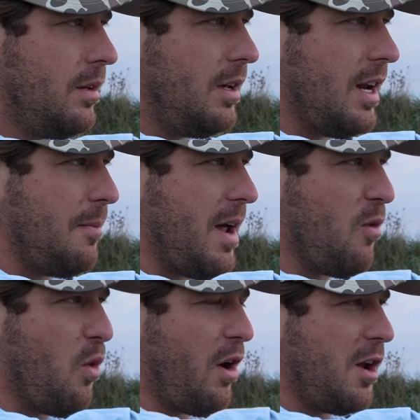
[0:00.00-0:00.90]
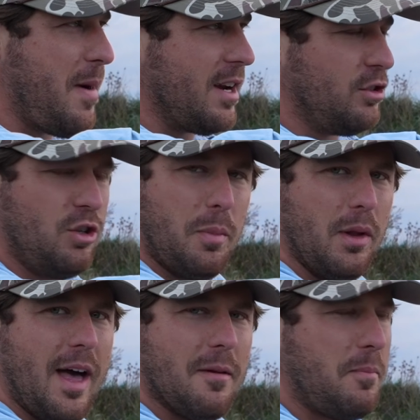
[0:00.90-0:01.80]
and I'm not worried about a super
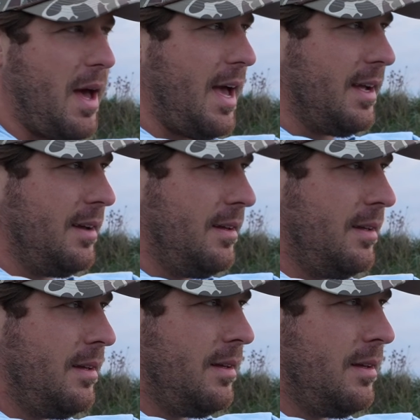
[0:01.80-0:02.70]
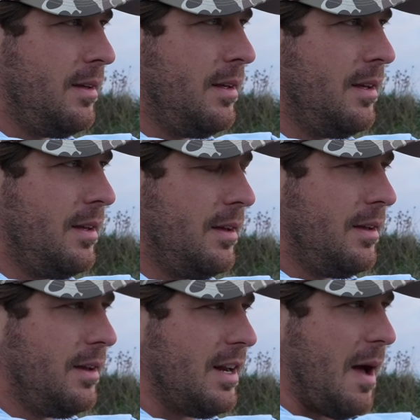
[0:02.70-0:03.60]
loud bang
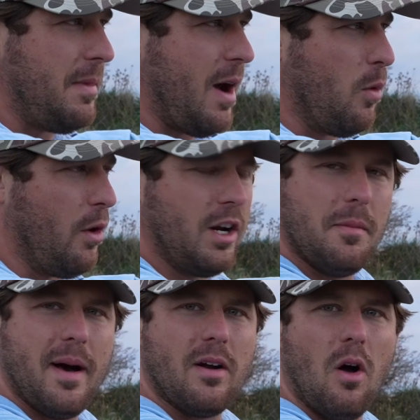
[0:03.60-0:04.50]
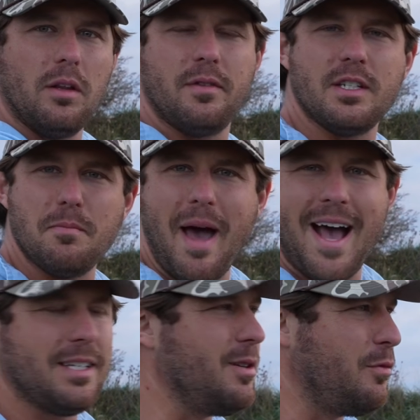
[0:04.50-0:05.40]
and I'm not worried about all of this
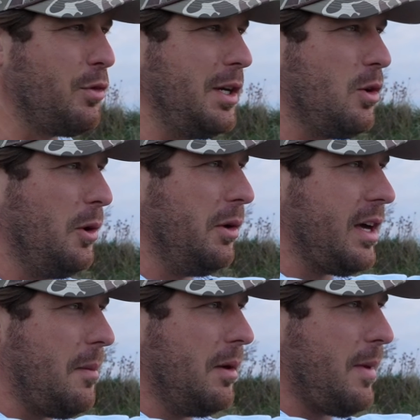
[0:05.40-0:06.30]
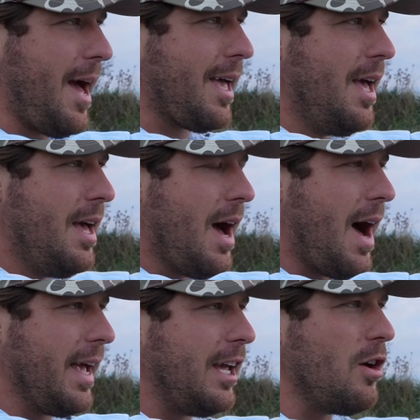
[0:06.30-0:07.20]
massive recoil coming back,
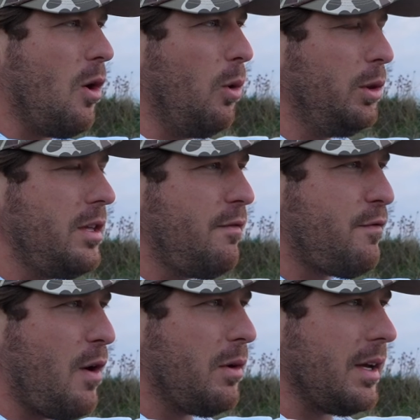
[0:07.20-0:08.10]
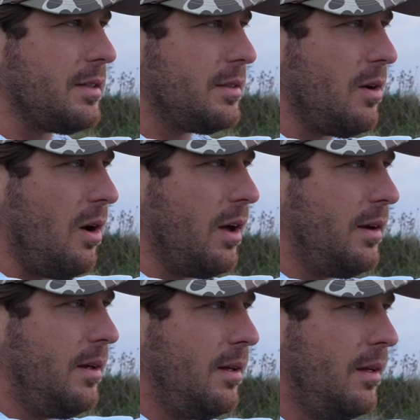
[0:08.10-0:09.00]
I can only focus
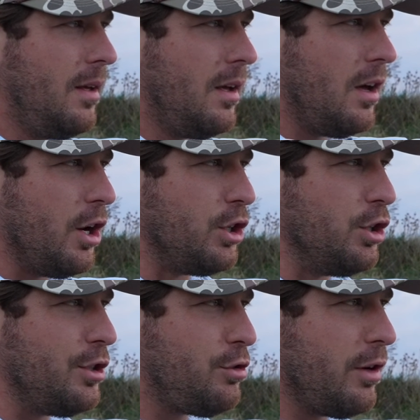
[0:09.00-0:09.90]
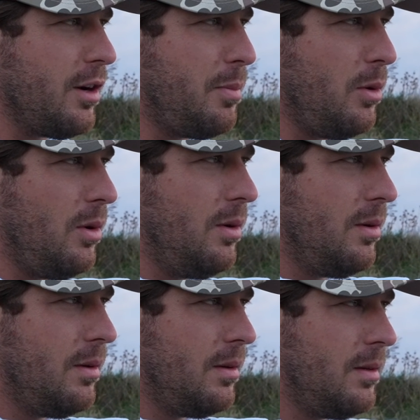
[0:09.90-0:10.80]
on a good trigger pull
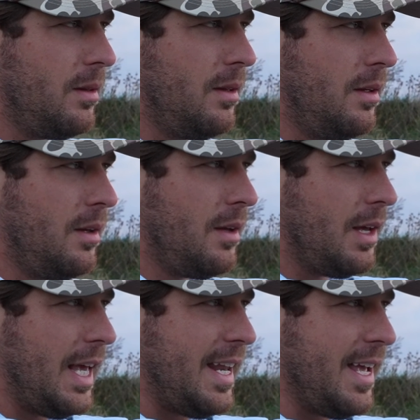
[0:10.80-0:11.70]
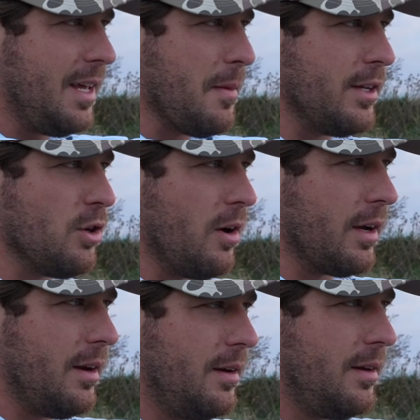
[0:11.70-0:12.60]
and hitting my target.